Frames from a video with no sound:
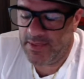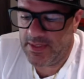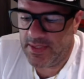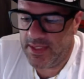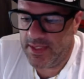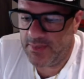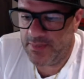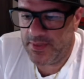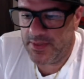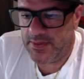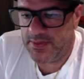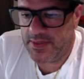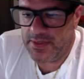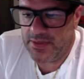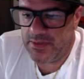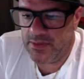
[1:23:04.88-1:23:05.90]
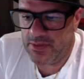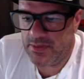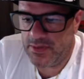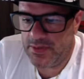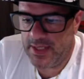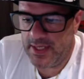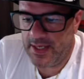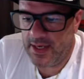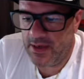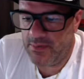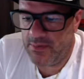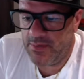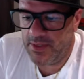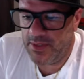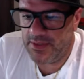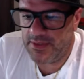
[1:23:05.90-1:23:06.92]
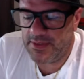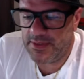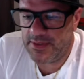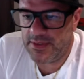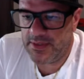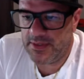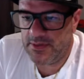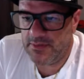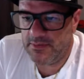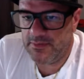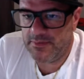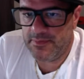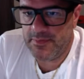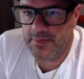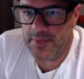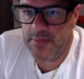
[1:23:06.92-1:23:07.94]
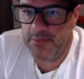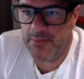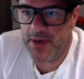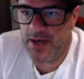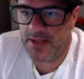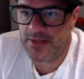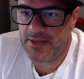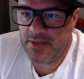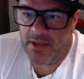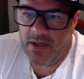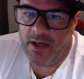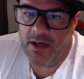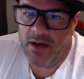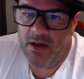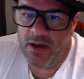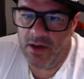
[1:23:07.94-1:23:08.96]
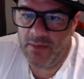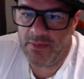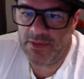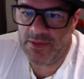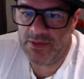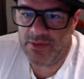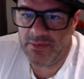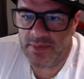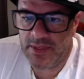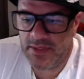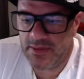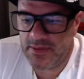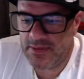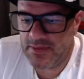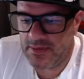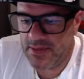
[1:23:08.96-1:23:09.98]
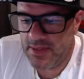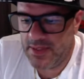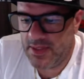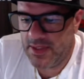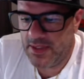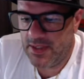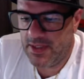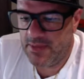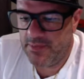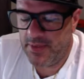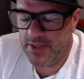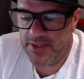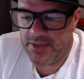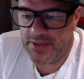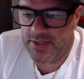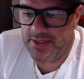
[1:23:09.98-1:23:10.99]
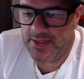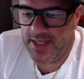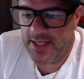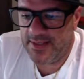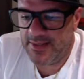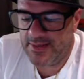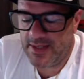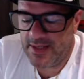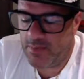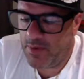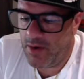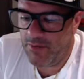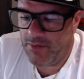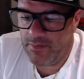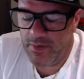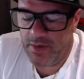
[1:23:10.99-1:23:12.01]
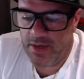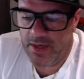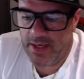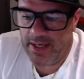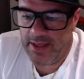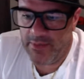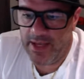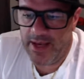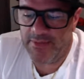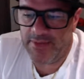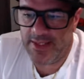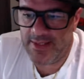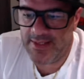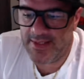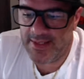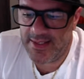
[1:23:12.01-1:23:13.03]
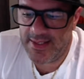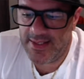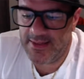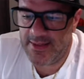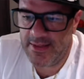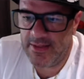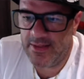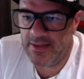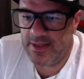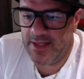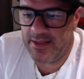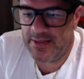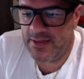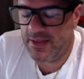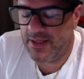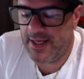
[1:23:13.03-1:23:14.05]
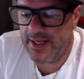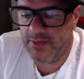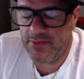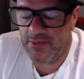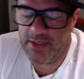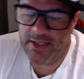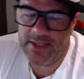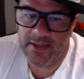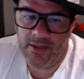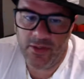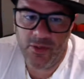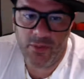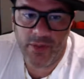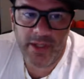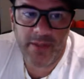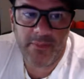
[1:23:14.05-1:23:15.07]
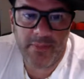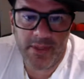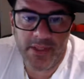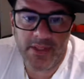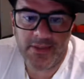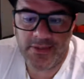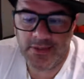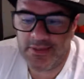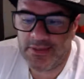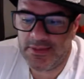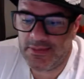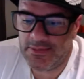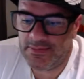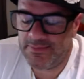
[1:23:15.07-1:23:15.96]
Like, but it's all good. Like, I don't mind seeing them. Birds are harmless to me. But it's just that some of them are like, we have kiskadees here, and they're like really annoying birds.